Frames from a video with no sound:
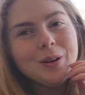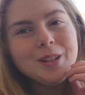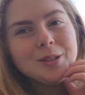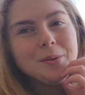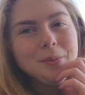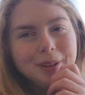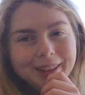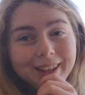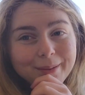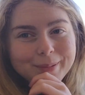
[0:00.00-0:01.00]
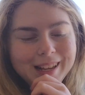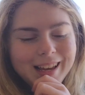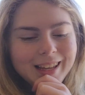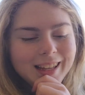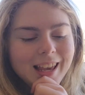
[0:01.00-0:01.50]
was really
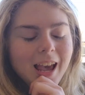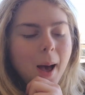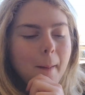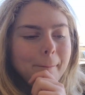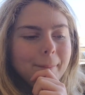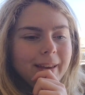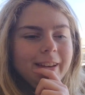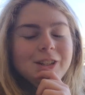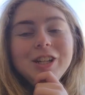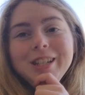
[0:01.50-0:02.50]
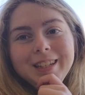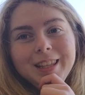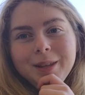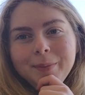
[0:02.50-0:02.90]
upset because she's in the